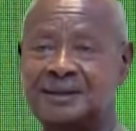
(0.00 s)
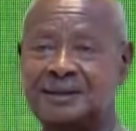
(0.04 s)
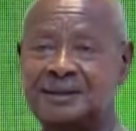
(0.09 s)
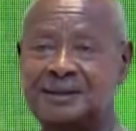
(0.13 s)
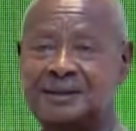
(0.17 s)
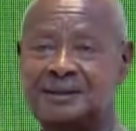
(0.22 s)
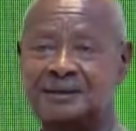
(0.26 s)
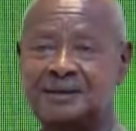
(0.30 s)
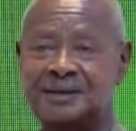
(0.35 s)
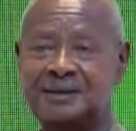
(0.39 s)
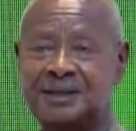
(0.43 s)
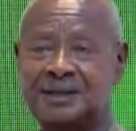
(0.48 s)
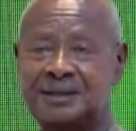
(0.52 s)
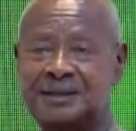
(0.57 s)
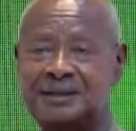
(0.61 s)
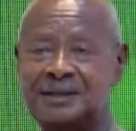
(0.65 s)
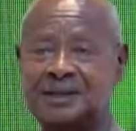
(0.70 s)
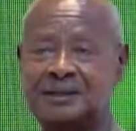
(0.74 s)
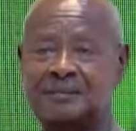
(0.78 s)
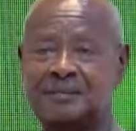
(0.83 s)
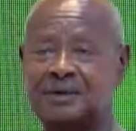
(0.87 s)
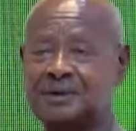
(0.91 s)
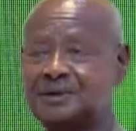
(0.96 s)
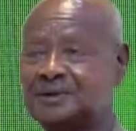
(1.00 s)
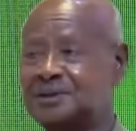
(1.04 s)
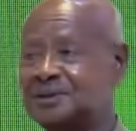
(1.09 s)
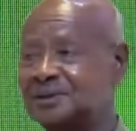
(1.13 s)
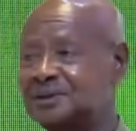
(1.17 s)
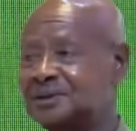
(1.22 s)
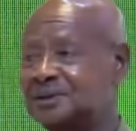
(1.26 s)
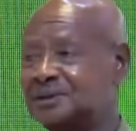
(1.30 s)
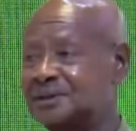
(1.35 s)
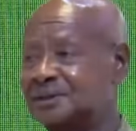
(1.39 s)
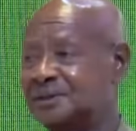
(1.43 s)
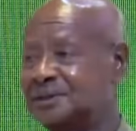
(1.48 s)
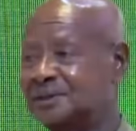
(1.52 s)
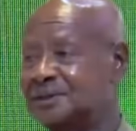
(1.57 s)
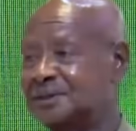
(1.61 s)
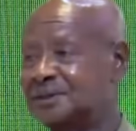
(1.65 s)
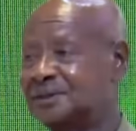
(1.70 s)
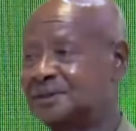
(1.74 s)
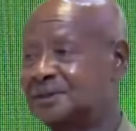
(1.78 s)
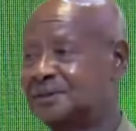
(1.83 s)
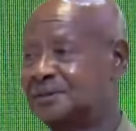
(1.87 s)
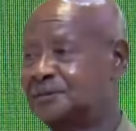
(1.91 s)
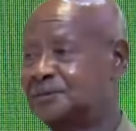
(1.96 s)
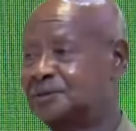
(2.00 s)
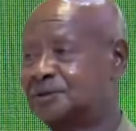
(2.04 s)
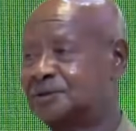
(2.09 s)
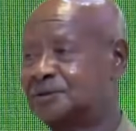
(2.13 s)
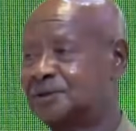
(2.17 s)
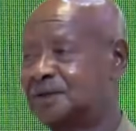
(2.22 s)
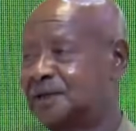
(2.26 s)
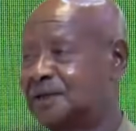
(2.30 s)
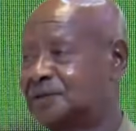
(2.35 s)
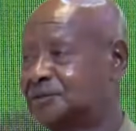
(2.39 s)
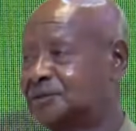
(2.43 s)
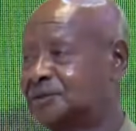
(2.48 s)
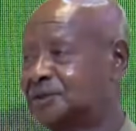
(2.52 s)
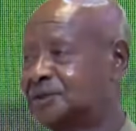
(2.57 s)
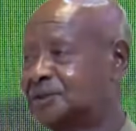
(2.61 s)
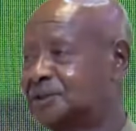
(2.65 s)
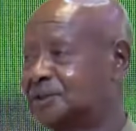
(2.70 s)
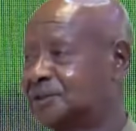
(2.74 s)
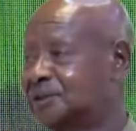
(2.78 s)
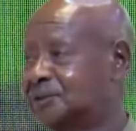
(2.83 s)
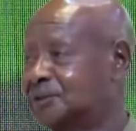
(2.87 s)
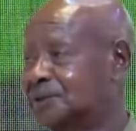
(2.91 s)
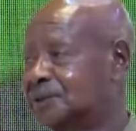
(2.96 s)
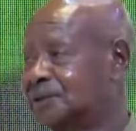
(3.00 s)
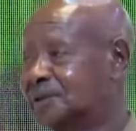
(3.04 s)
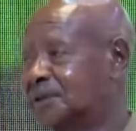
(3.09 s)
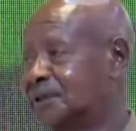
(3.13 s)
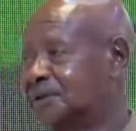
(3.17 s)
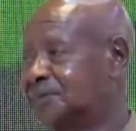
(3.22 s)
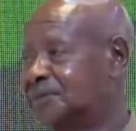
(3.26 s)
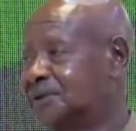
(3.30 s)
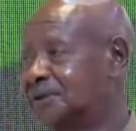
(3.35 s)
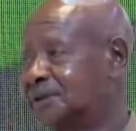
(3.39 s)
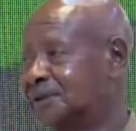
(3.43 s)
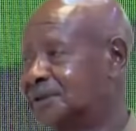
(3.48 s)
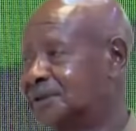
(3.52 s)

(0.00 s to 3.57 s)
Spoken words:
They were writing about it. Museveni has created a secret army.